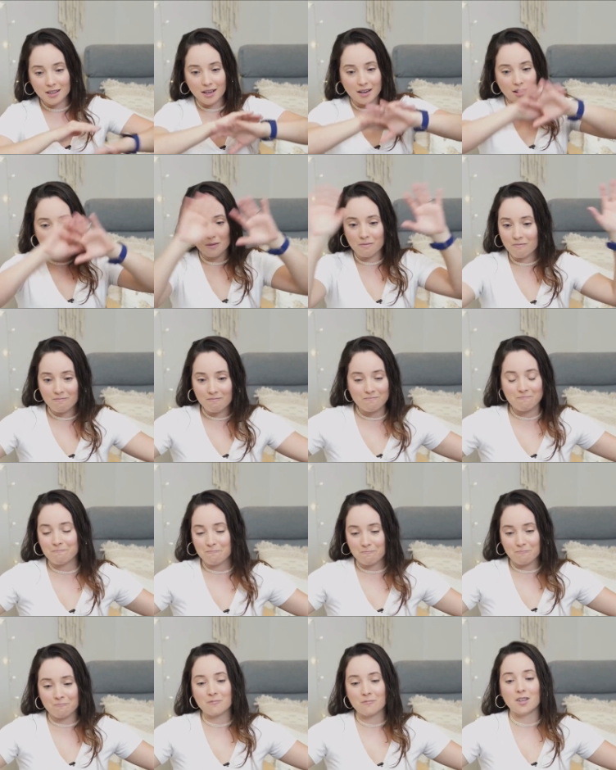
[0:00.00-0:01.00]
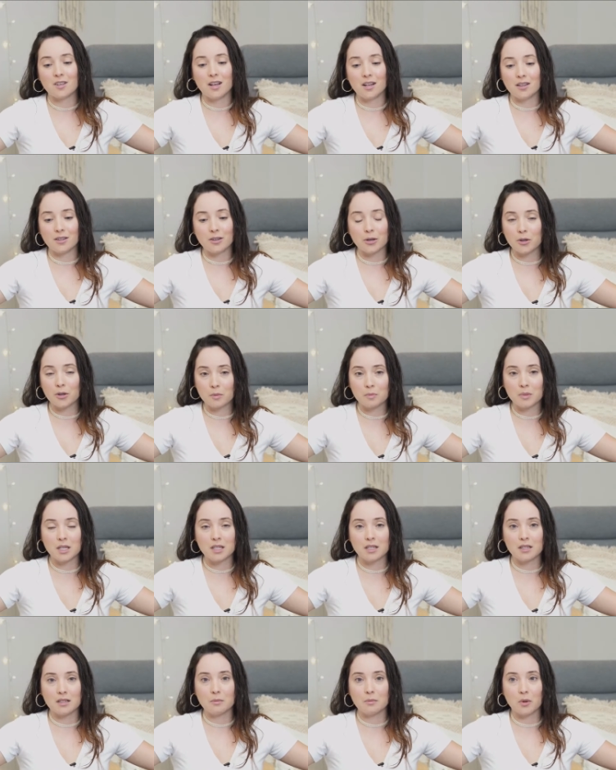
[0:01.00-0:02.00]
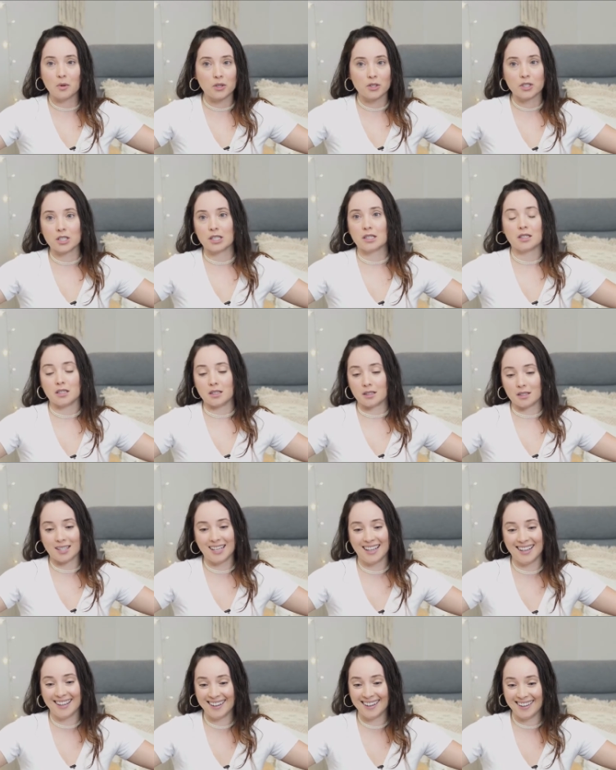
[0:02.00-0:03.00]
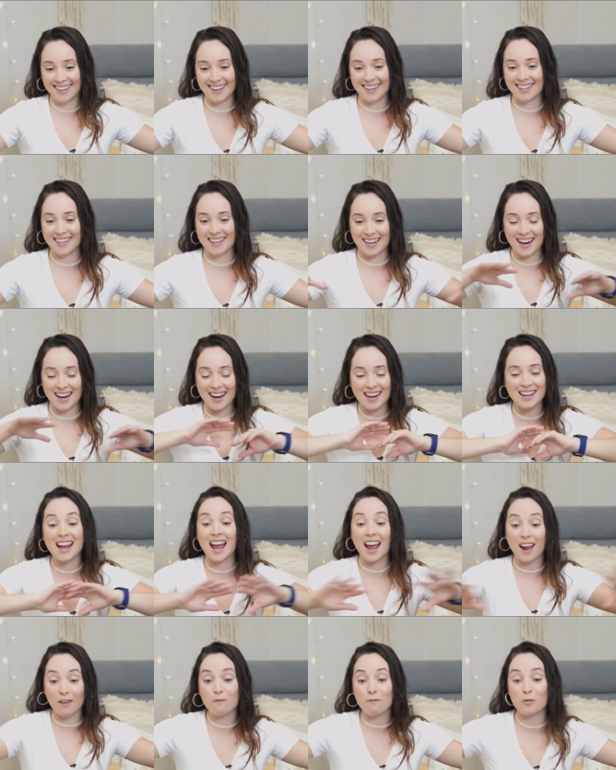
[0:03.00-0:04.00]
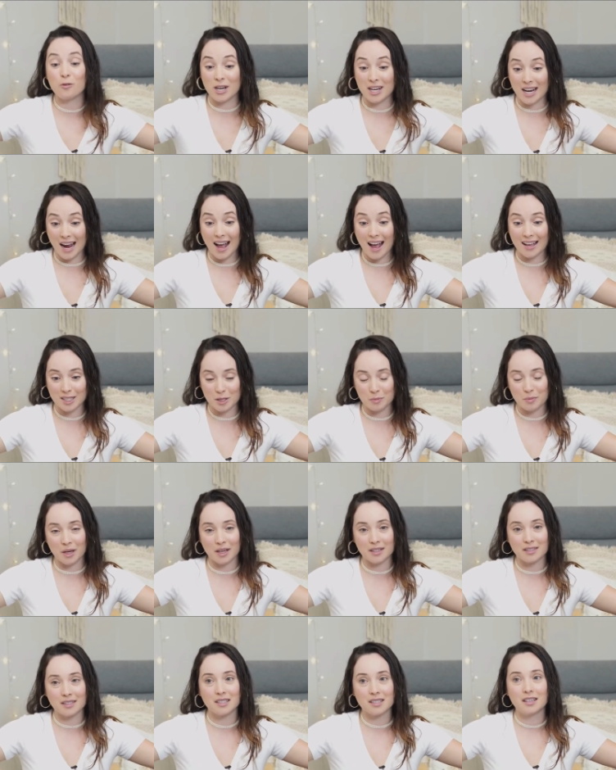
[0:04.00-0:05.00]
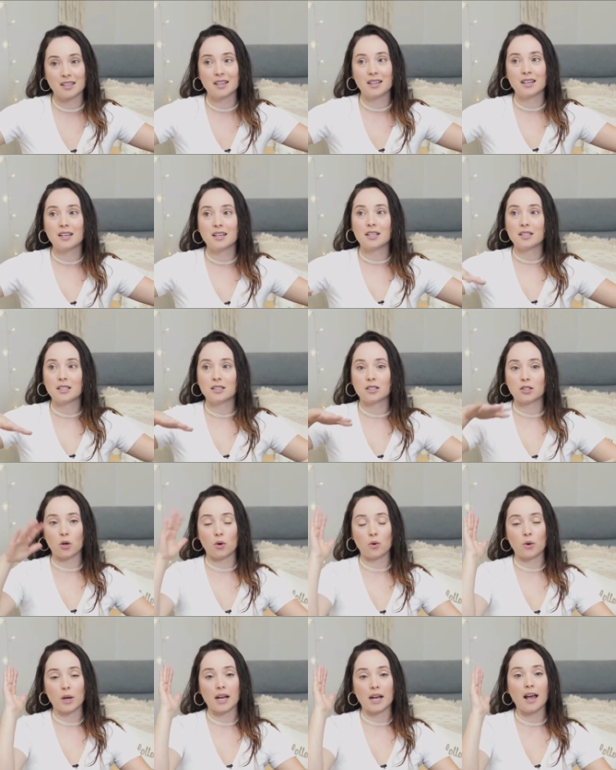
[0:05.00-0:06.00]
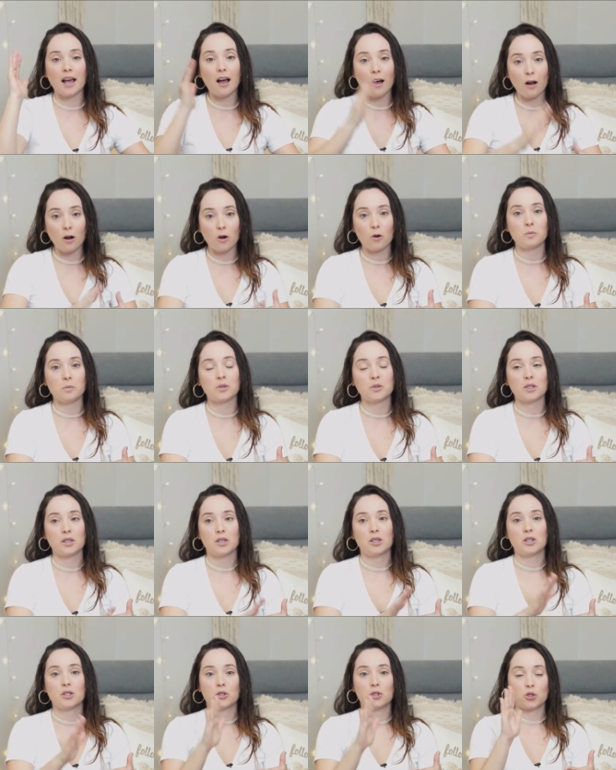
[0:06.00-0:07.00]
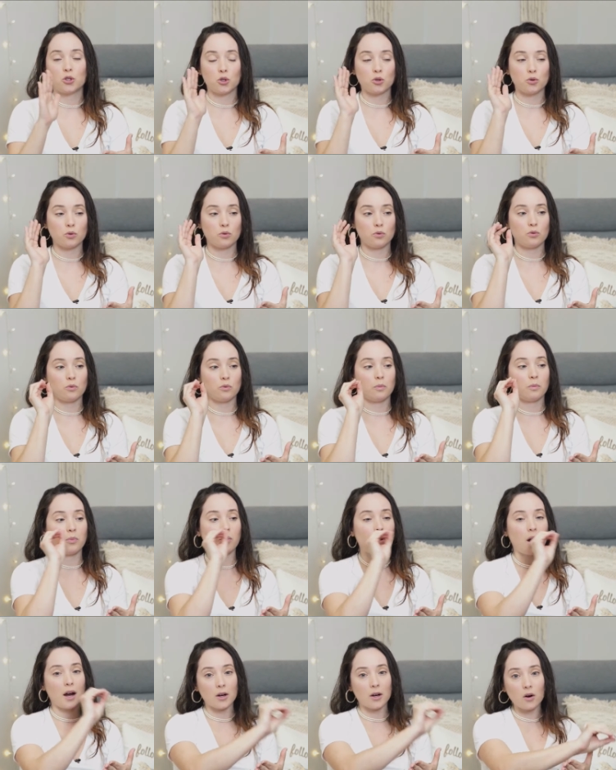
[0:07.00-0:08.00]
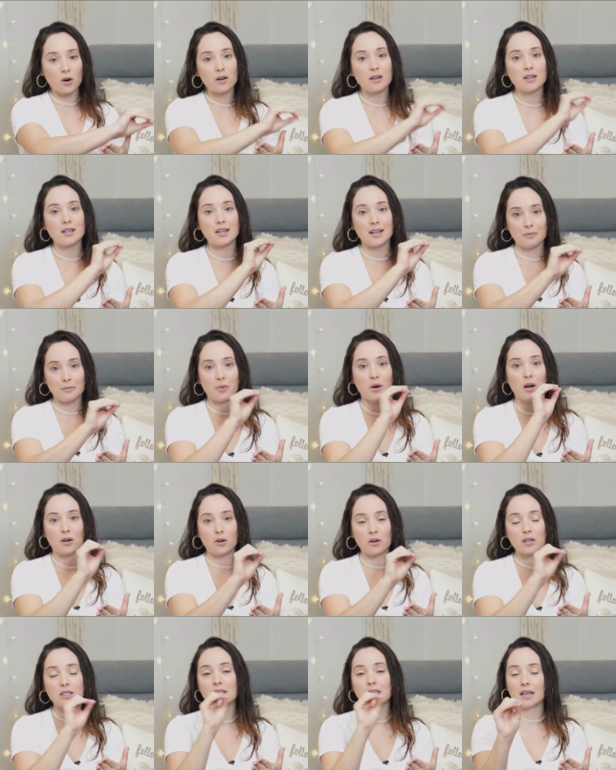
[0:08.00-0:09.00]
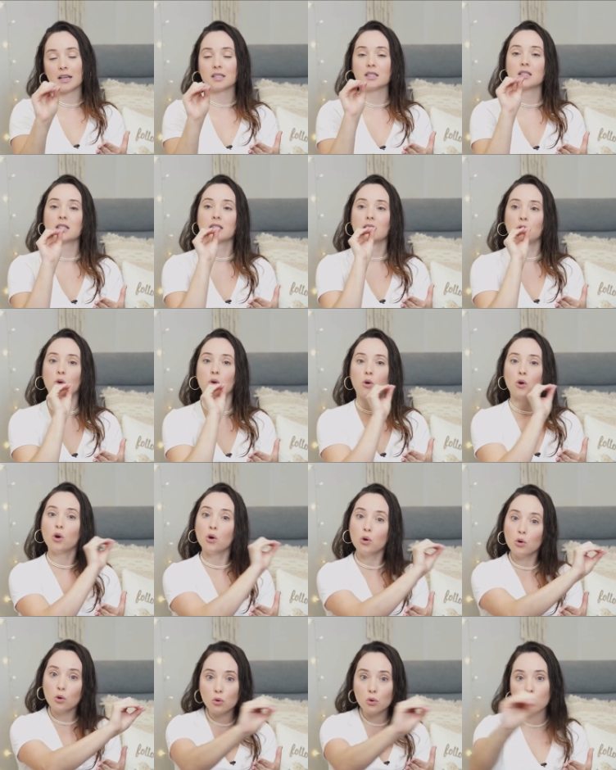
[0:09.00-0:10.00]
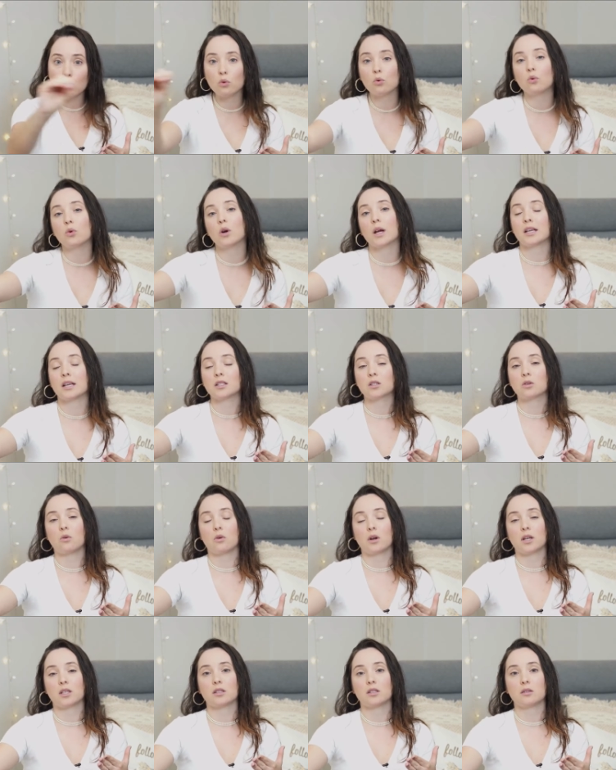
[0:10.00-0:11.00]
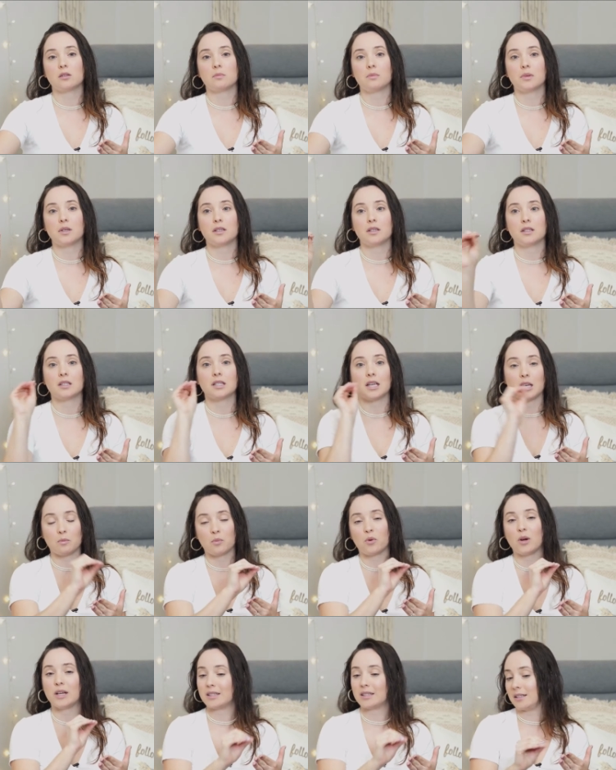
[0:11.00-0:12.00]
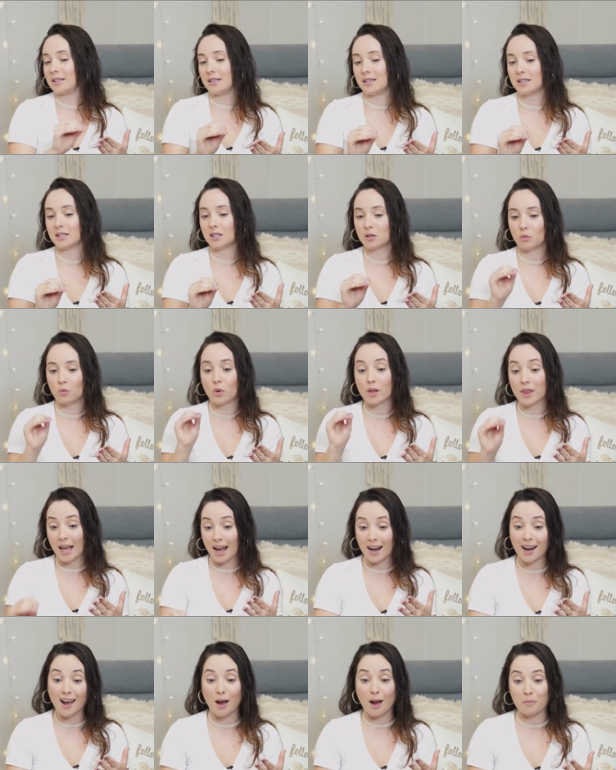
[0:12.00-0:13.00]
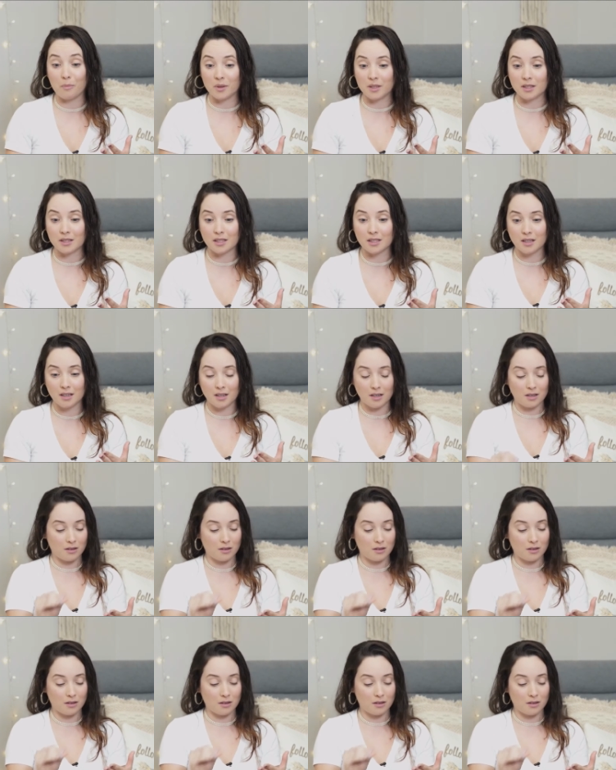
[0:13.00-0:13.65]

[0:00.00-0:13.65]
Like, there could be emergencies in every aspect. So it helps to prioritize who is going to take precedence when that happens.